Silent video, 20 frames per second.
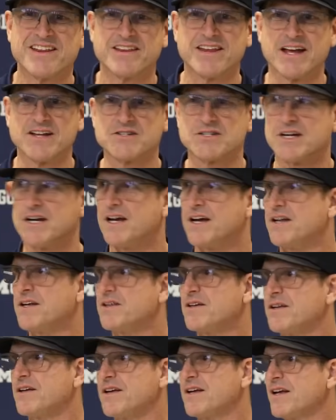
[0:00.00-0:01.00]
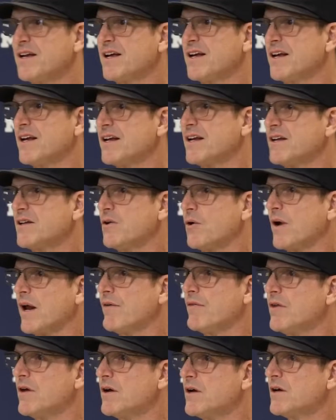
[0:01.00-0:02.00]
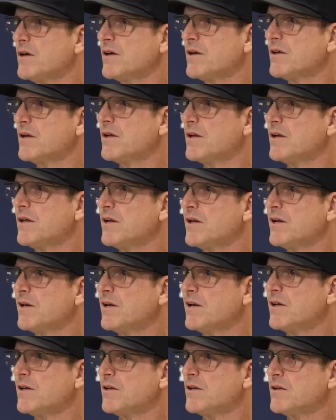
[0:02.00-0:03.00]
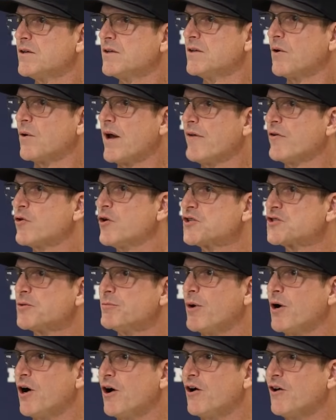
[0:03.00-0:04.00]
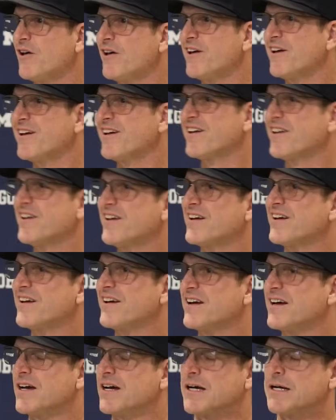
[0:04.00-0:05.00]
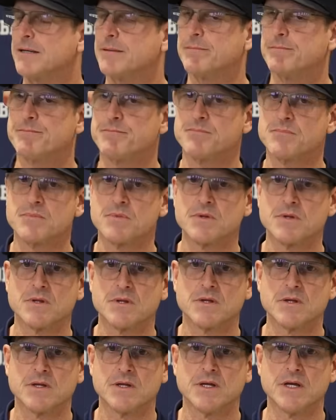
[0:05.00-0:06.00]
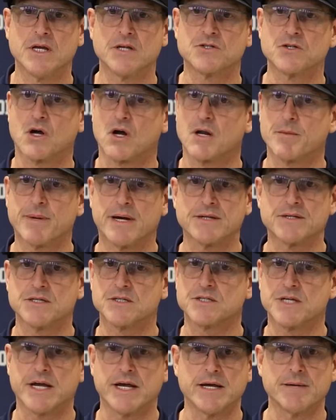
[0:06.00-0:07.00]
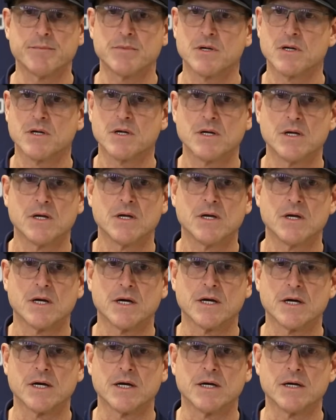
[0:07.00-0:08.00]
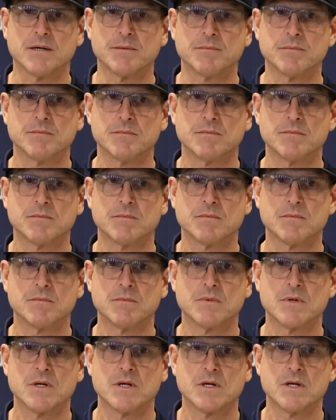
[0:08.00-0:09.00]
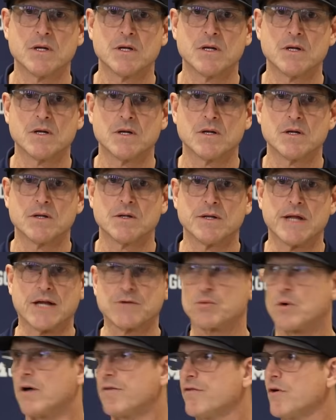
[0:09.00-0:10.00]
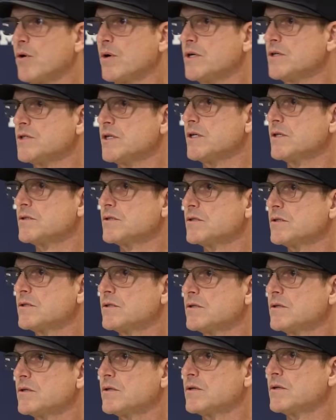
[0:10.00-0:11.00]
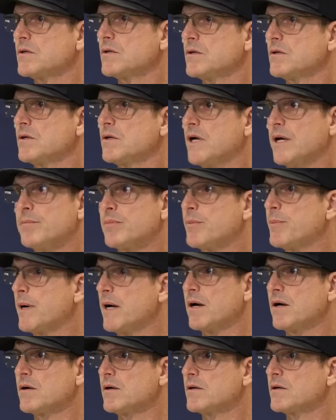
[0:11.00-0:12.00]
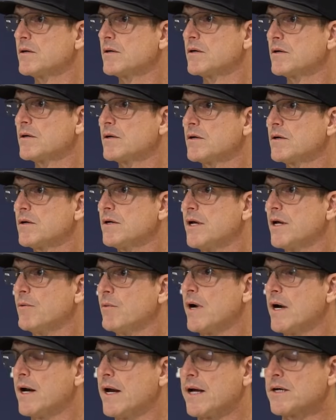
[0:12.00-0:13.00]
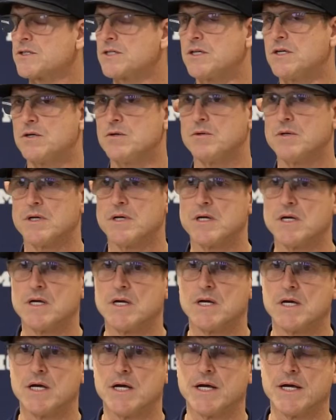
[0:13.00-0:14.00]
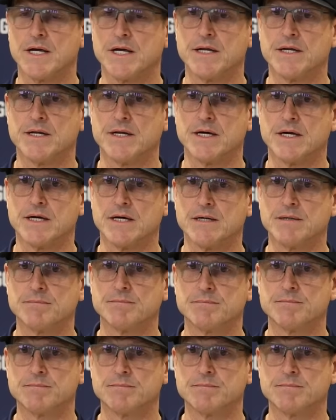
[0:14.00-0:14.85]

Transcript: that's uh, don't have the, don't have a crystal ball. Um, it's all about this game. Um, That's where our focus is, getting prepared, getting ready to execute. And, uh,